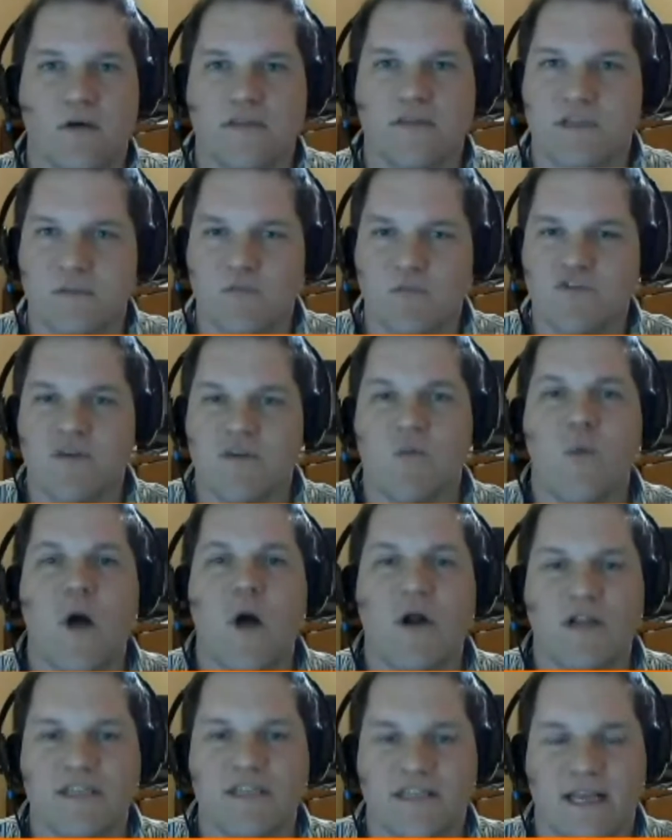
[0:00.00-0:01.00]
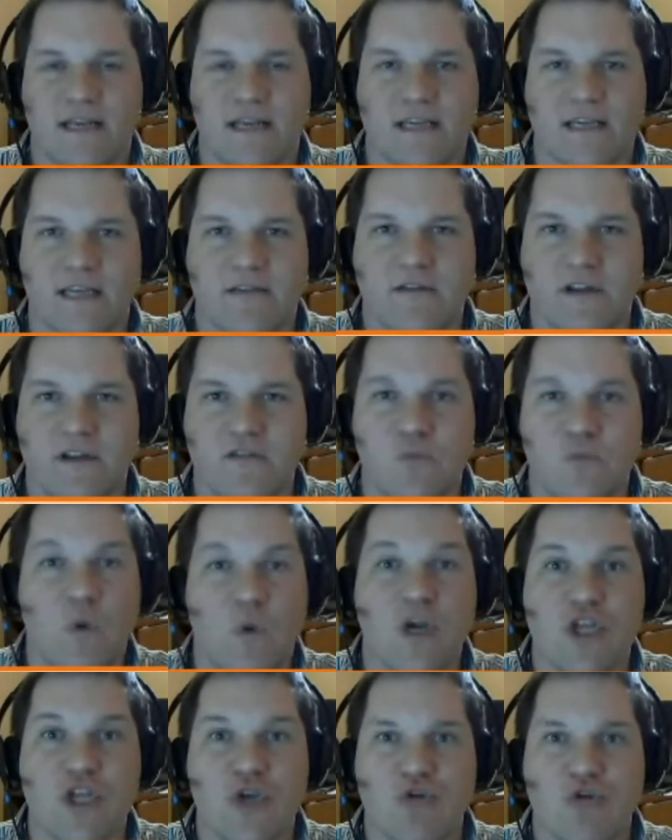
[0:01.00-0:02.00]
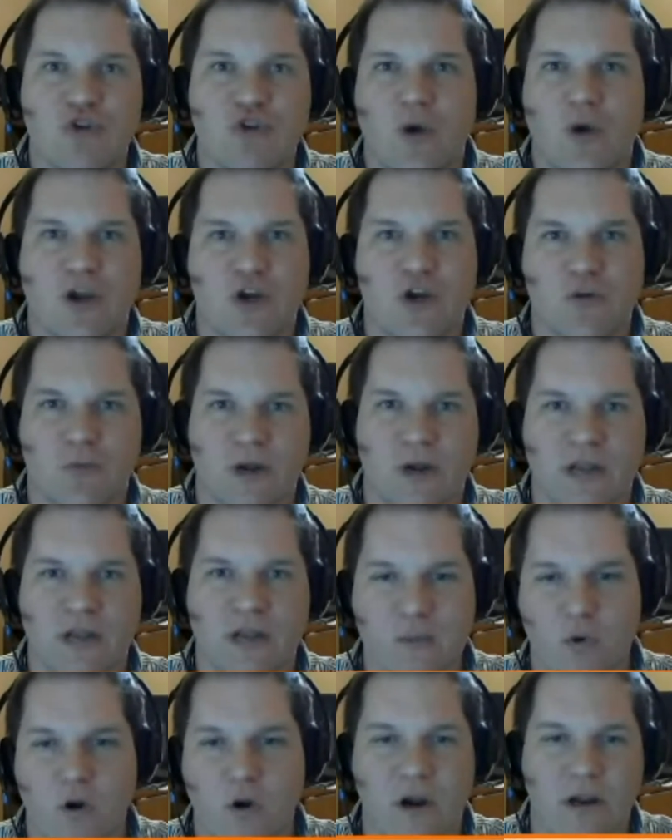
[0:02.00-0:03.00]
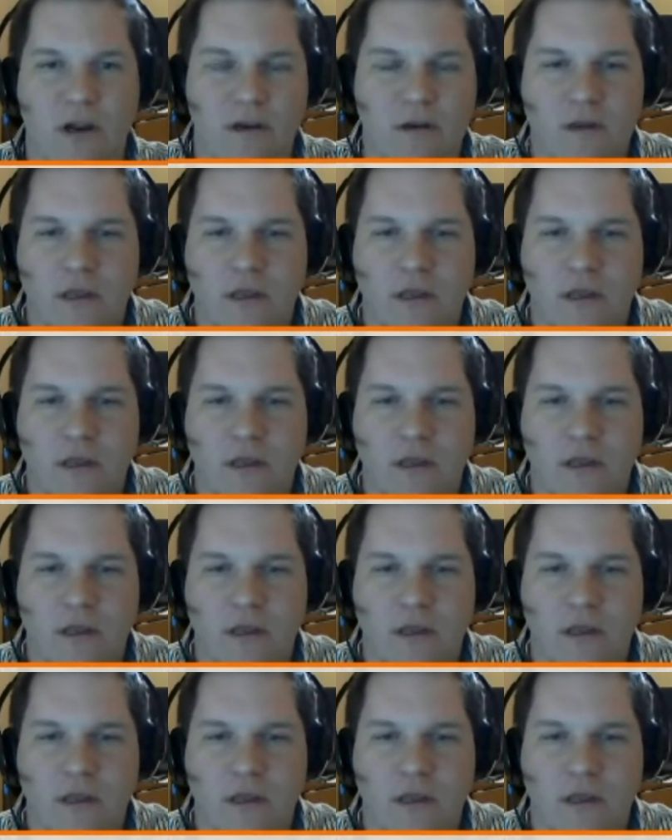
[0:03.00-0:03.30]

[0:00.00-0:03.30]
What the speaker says: some wellness activities? What do you do on your Monday morning?